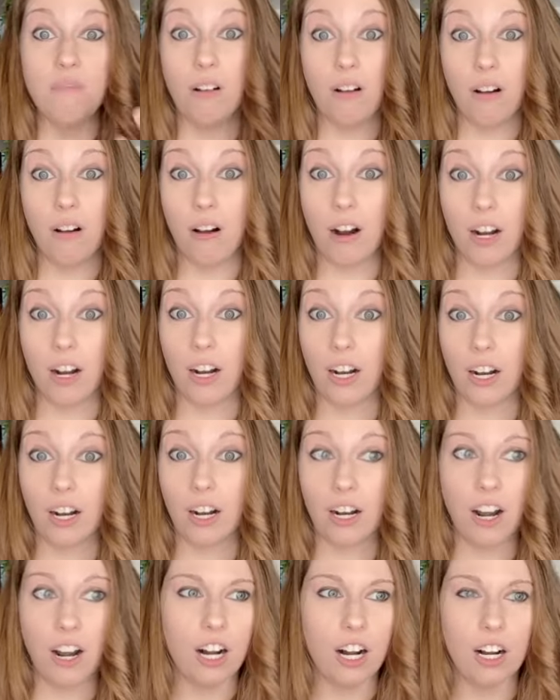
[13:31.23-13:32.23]

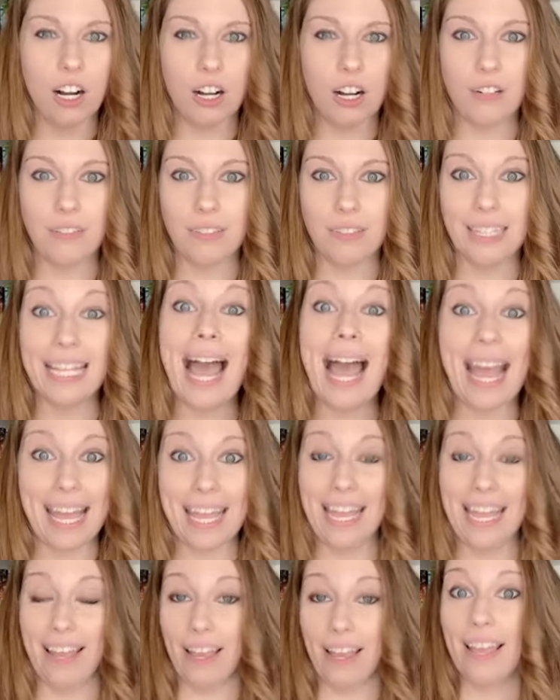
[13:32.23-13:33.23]
are, are
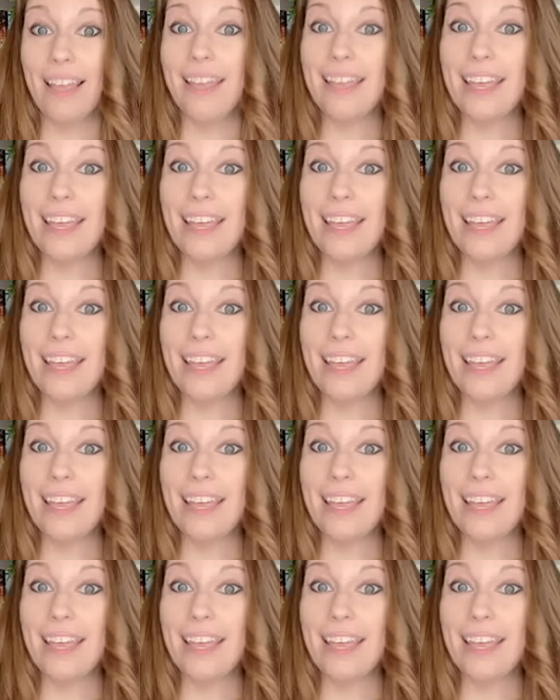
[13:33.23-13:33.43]
lacking